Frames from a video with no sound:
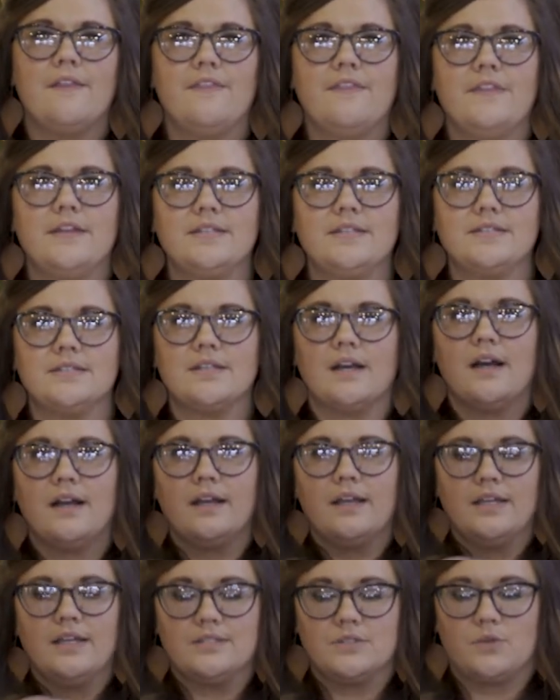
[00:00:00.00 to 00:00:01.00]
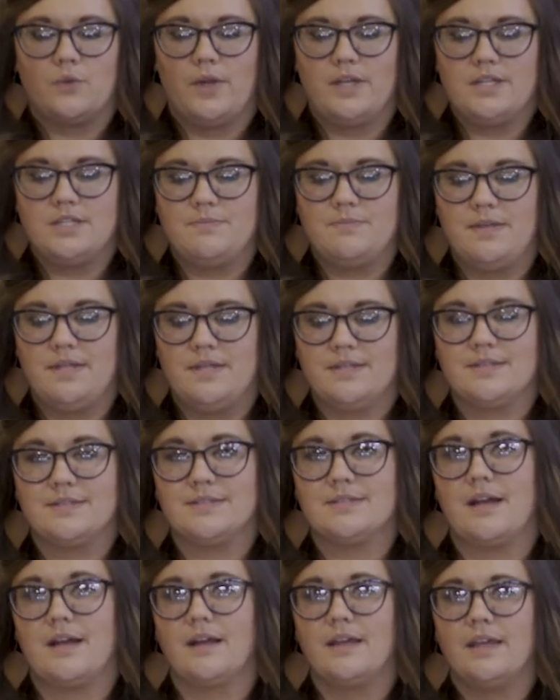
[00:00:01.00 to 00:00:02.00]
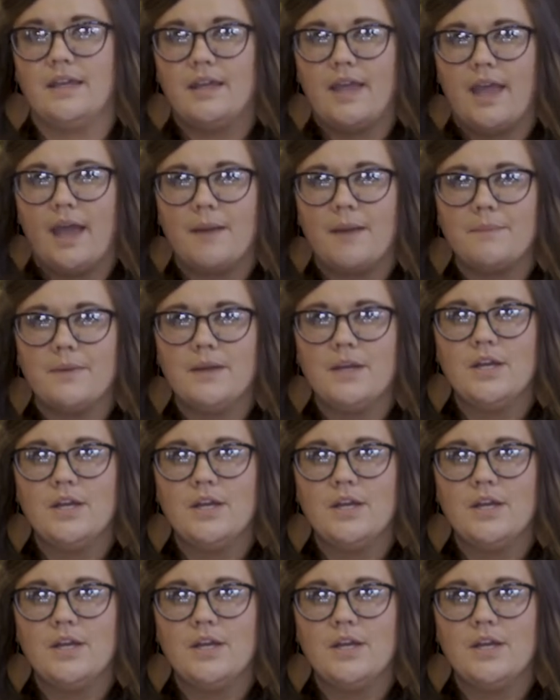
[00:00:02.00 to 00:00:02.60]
This sock is going to be his stocking cap.